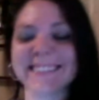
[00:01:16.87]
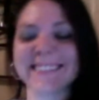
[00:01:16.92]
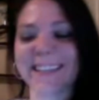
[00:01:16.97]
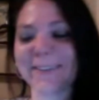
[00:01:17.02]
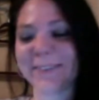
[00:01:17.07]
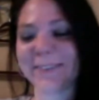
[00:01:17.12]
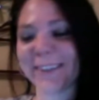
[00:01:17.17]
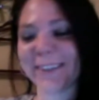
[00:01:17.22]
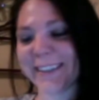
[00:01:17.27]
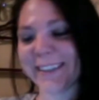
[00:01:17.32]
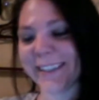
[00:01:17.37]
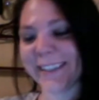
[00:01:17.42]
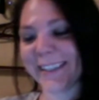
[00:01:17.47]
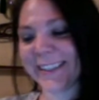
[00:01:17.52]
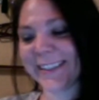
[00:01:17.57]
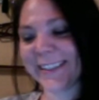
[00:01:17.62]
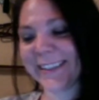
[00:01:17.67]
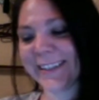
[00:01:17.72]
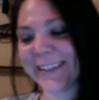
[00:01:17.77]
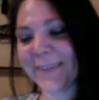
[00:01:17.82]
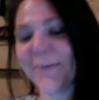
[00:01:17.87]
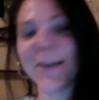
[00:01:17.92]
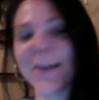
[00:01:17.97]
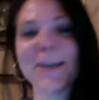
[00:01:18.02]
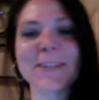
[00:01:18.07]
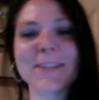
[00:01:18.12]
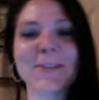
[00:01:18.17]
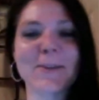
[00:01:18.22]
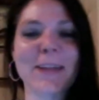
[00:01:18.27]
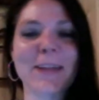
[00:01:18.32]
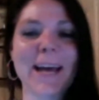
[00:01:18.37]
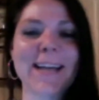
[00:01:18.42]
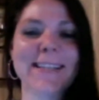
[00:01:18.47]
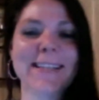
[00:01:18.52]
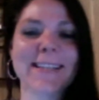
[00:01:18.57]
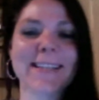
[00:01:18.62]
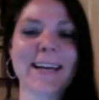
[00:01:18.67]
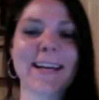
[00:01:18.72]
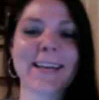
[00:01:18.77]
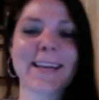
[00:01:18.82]
Definitely. What, so
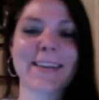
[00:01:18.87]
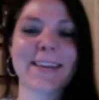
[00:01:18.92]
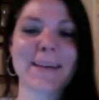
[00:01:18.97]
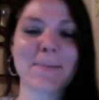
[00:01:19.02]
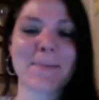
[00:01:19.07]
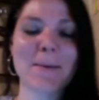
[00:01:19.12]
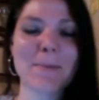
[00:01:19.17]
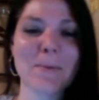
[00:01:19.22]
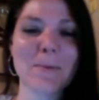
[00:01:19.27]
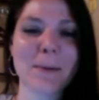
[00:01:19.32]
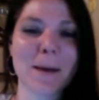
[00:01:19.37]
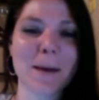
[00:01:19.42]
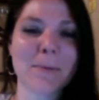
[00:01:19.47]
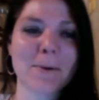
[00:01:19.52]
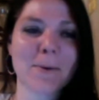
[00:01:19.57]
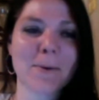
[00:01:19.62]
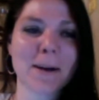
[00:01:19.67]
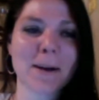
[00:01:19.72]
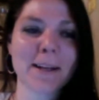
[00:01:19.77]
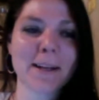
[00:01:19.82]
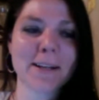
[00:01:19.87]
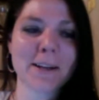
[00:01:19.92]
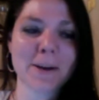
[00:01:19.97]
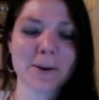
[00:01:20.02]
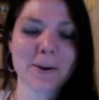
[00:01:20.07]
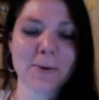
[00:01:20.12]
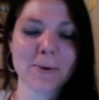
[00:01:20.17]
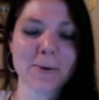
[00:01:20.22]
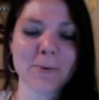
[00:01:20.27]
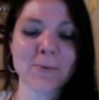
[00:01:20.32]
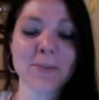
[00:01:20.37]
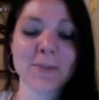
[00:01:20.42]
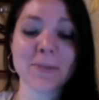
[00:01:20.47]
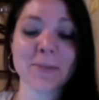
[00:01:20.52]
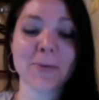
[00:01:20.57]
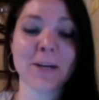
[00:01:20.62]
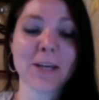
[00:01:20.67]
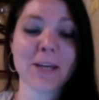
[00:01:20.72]
last night, I think people probably want to know, did